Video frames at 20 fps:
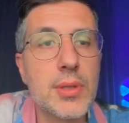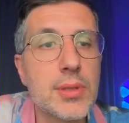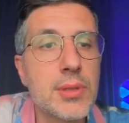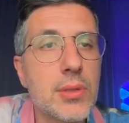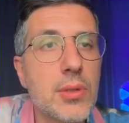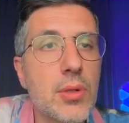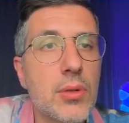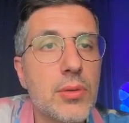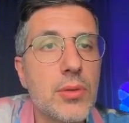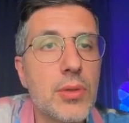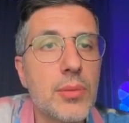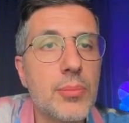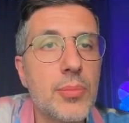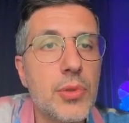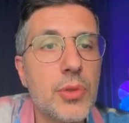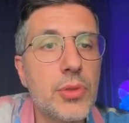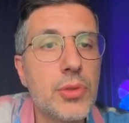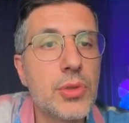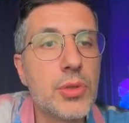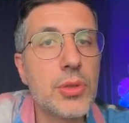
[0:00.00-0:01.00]
this
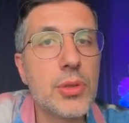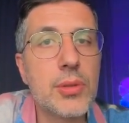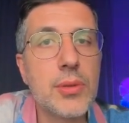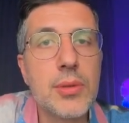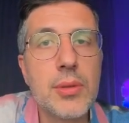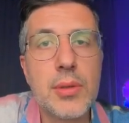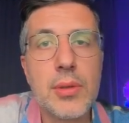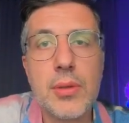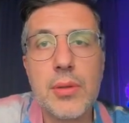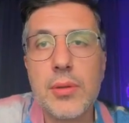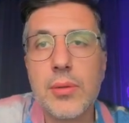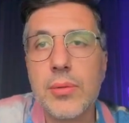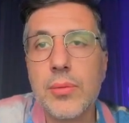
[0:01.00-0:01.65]
contribution.